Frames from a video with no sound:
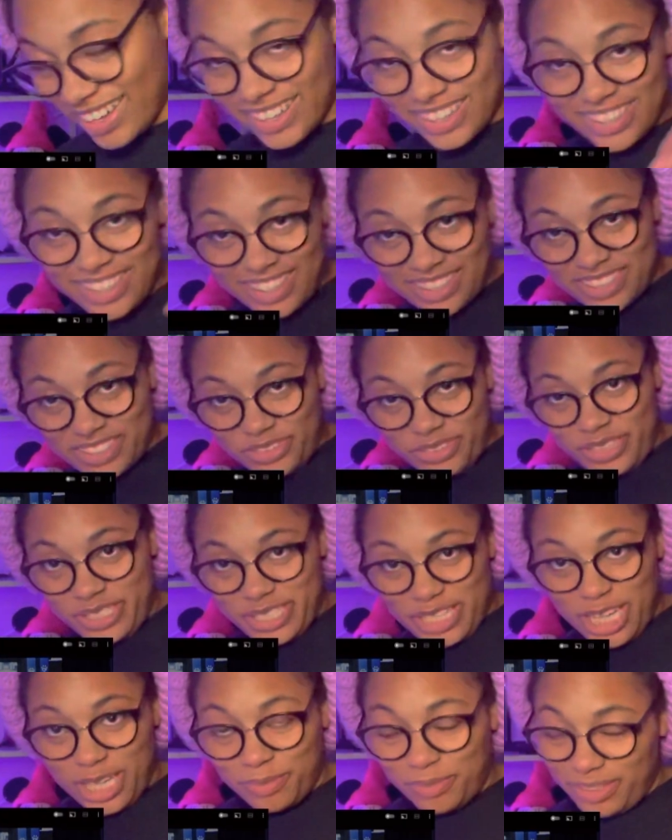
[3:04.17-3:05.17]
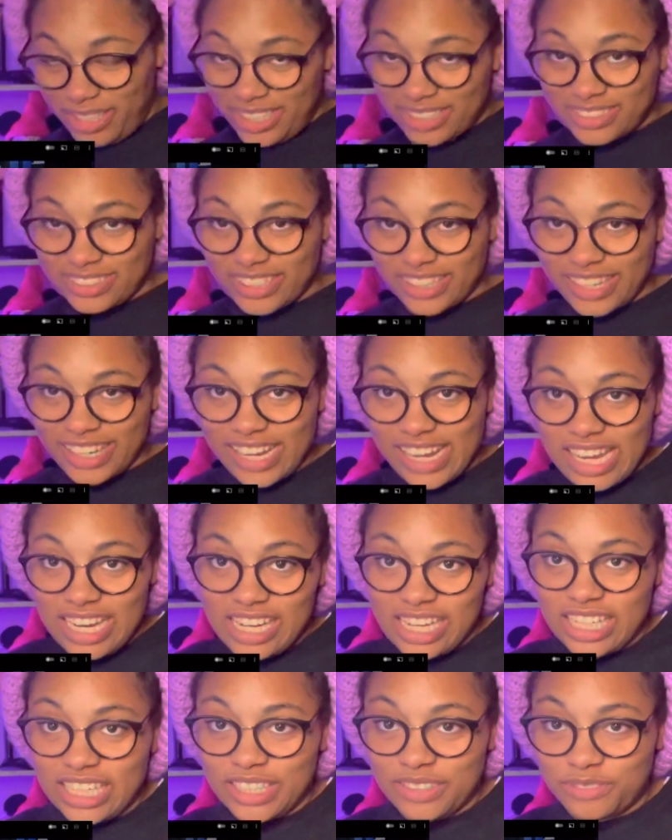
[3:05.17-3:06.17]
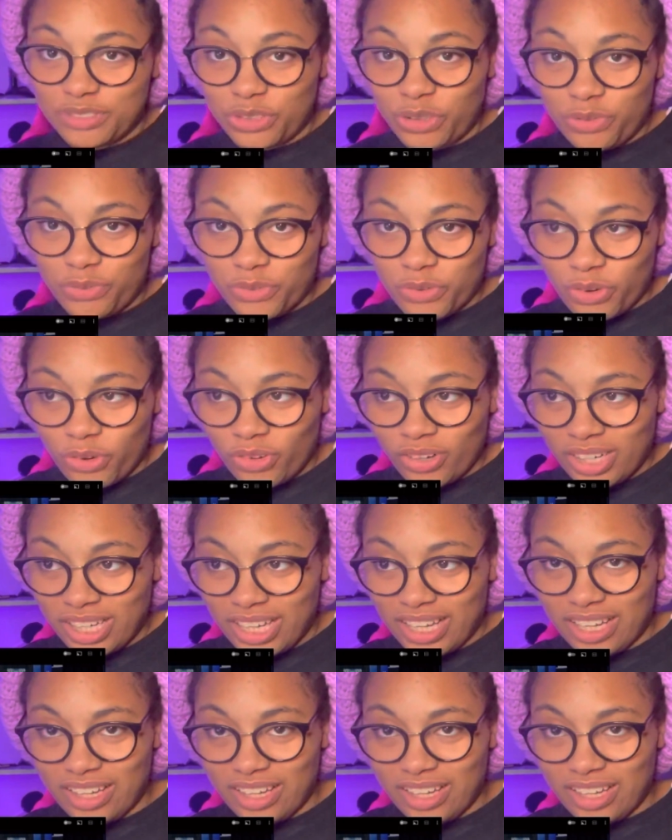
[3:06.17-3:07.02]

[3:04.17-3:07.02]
kick to a double. That's right. So far,